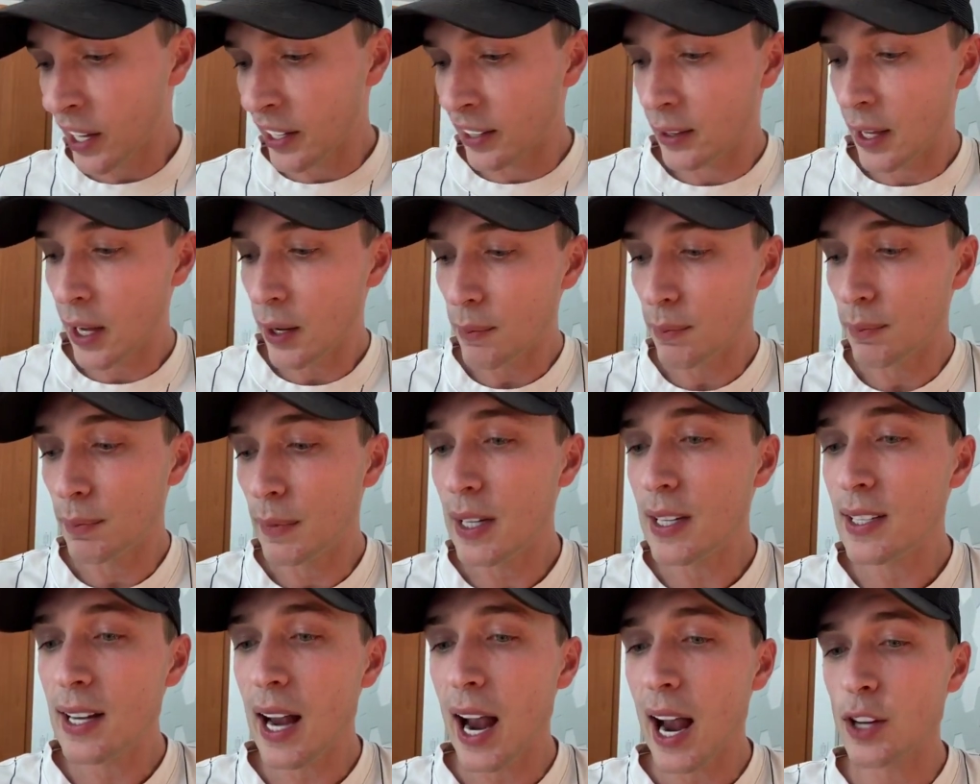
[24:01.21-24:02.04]
Like
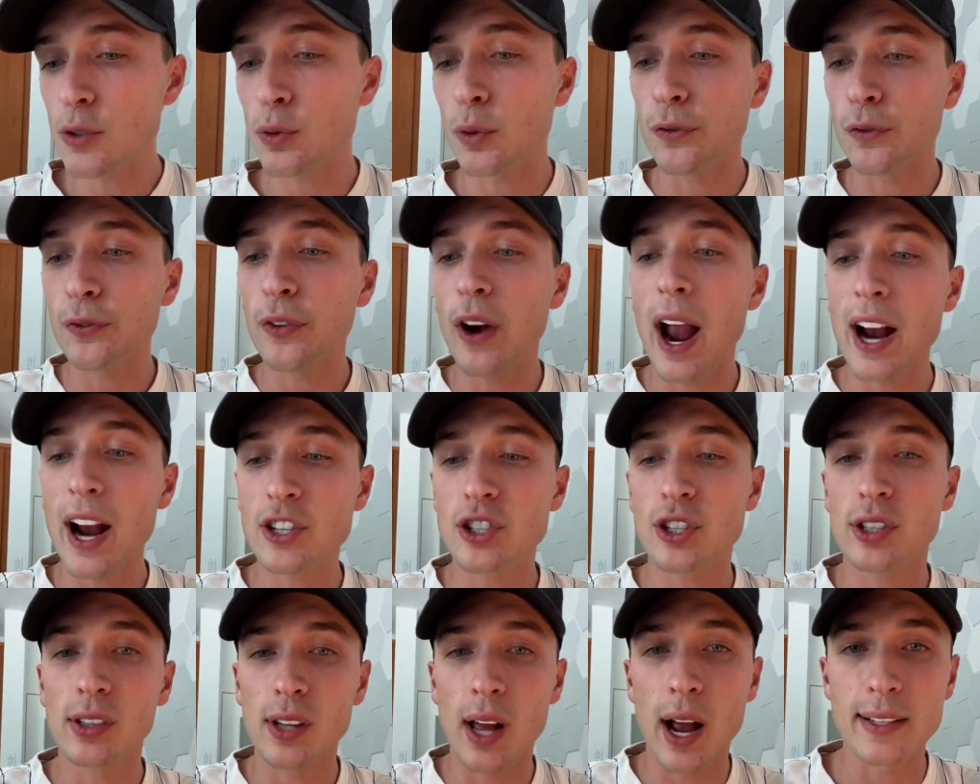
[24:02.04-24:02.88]
these guys were
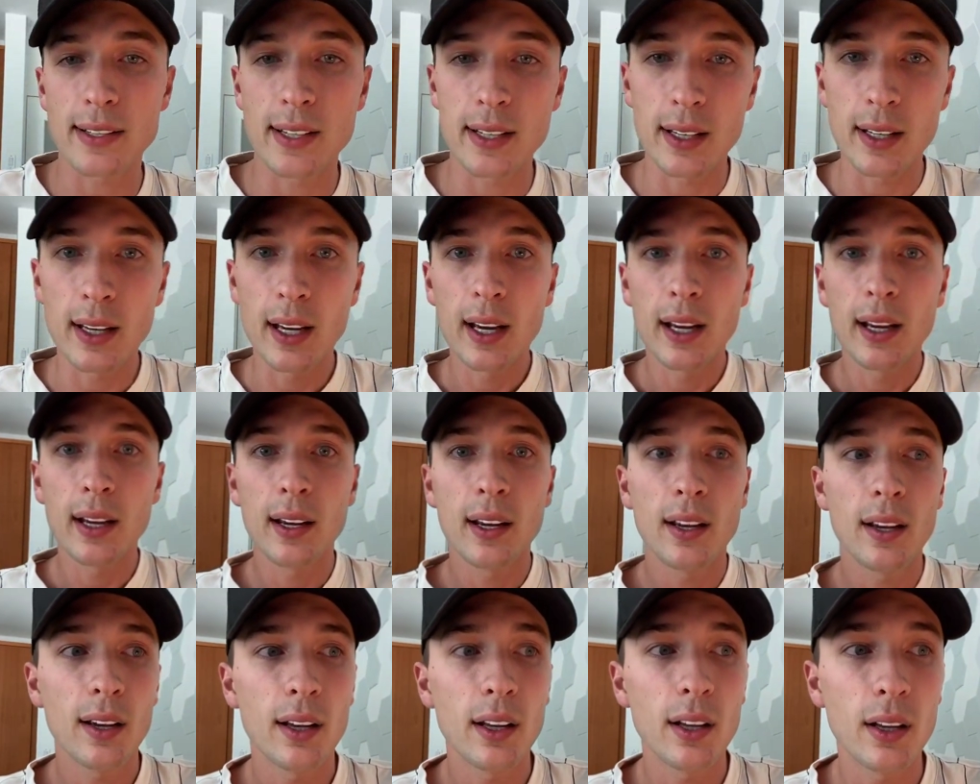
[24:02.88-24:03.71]
fractionalizing